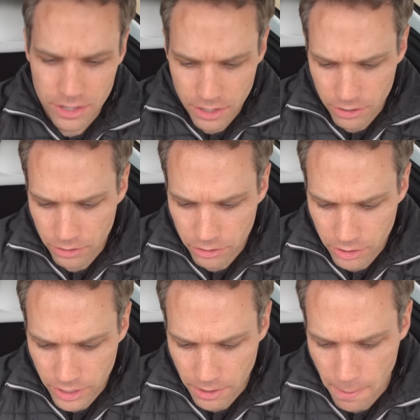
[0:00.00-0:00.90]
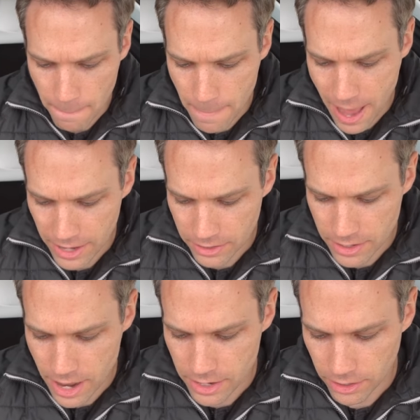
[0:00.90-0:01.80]
They're little like
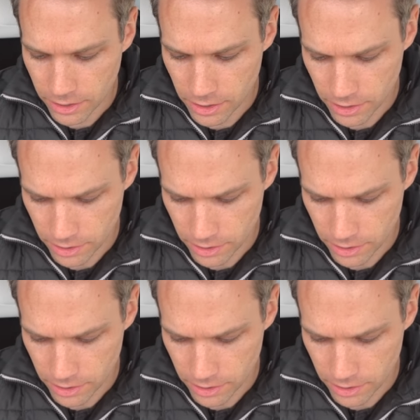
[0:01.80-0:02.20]
magnetic